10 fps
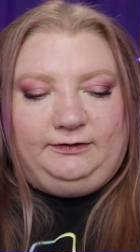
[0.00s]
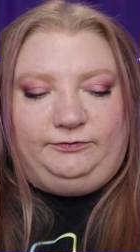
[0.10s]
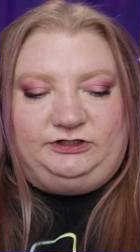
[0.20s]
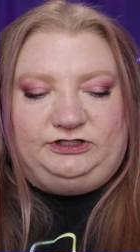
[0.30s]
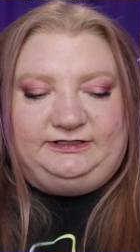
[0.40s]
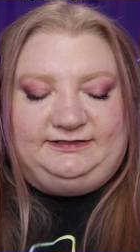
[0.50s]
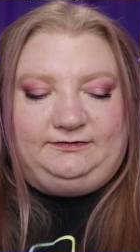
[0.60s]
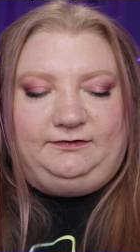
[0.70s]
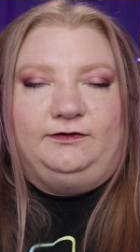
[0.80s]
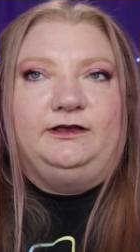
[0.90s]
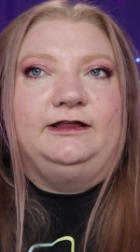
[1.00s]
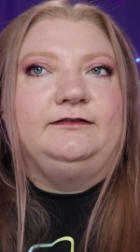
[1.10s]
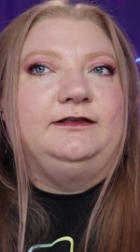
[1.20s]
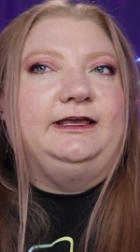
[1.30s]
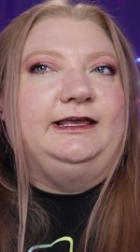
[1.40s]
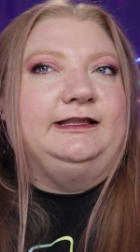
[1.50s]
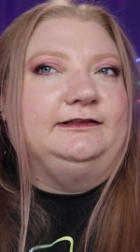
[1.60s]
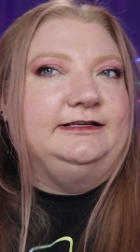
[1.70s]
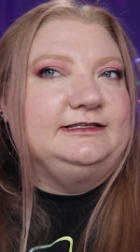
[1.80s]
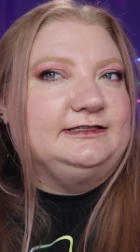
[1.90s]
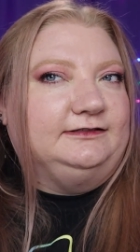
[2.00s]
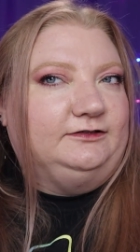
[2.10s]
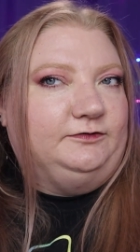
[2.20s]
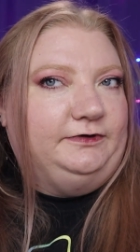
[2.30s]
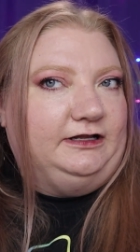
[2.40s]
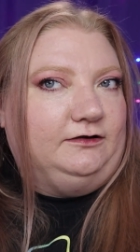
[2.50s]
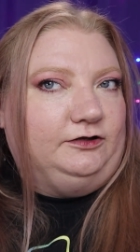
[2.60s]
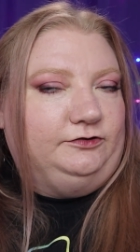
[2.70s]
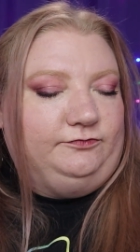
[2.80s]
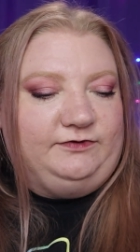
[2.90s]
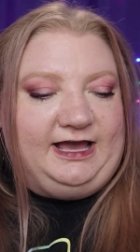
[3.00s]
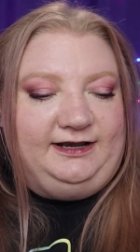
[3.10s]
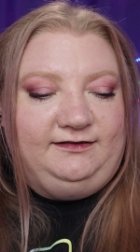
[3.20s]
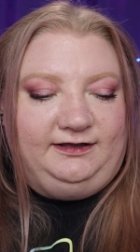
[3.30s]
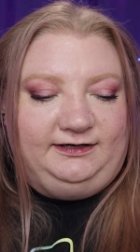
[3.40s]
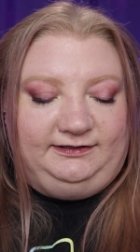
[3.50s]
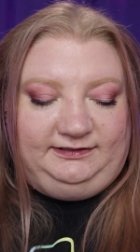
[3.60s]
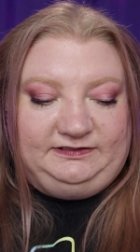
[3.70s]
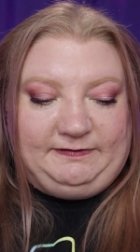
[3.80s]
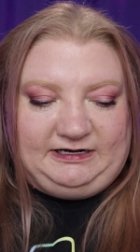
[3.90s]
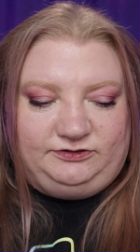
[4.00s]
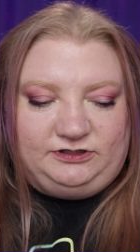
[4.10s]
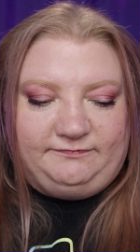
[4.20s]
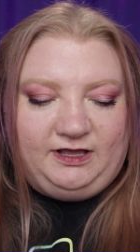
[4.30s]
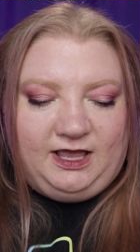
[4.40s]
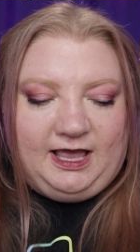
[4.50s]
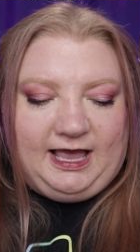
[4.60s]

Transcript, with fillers: which is, it leans a little bit on the red end of the spectrum.